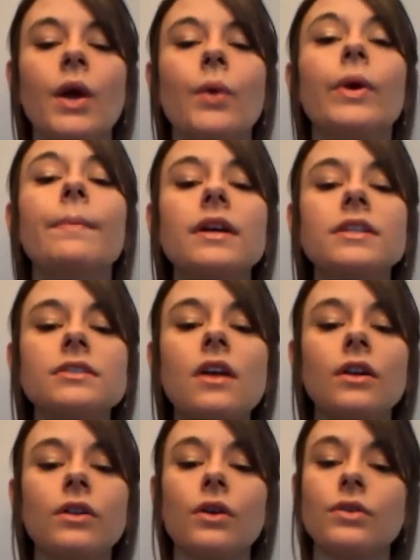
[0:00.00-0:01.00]
We must
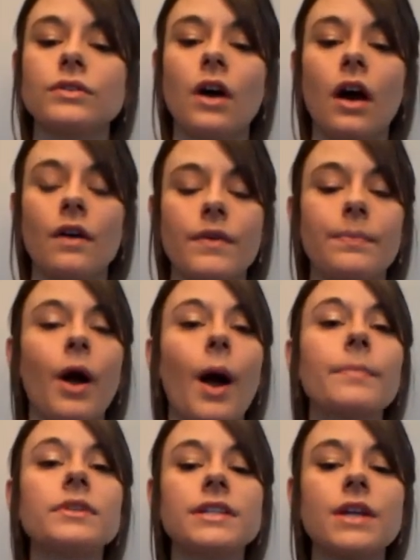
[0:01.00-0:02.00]
not close off a
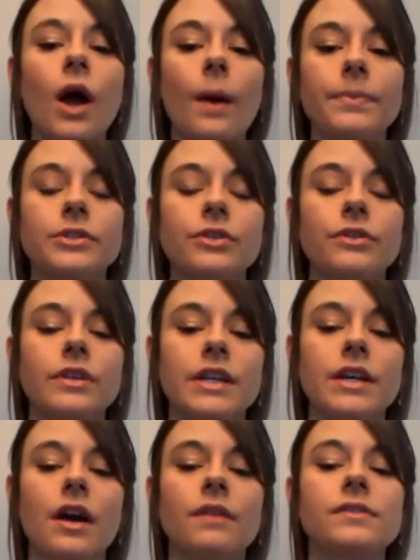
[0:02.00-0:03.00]
promising
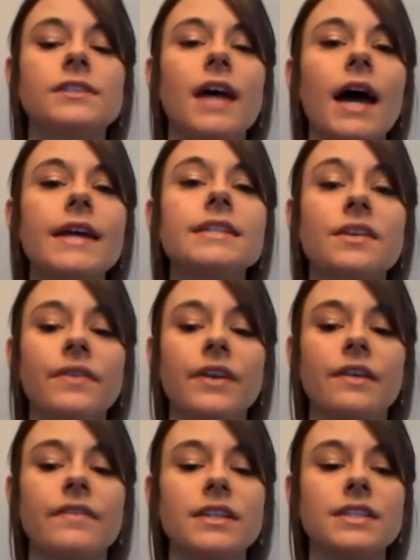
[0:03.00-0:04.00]
opportunity of scientific
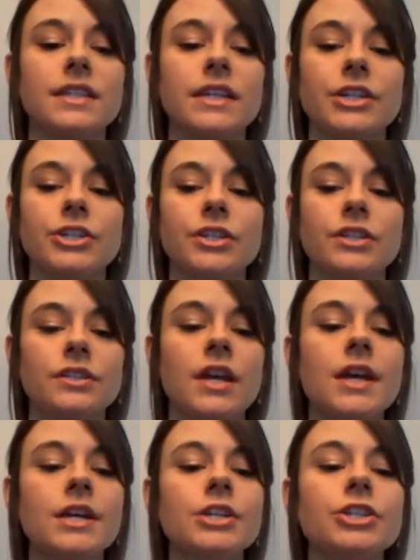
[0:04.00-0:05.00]
investigations
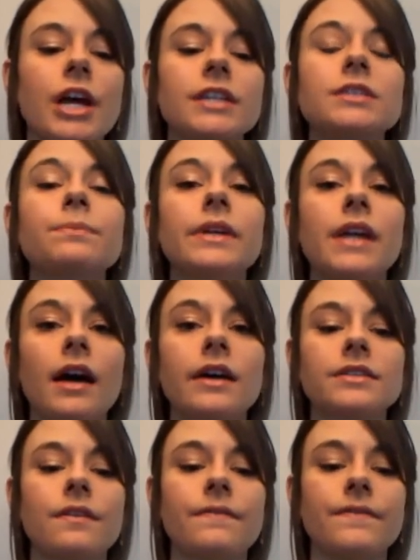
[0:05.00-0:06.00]
just because
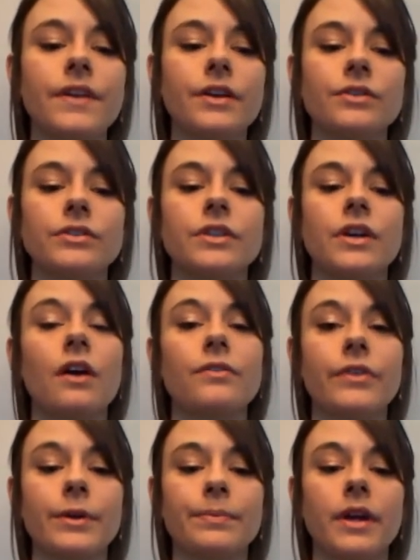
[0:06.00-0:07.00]
of fears of
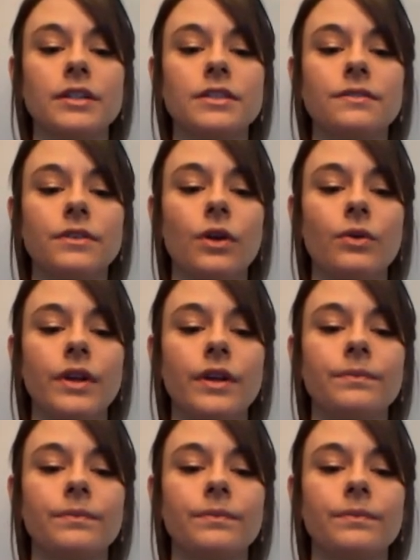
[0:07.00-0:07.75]
reproductive cloning.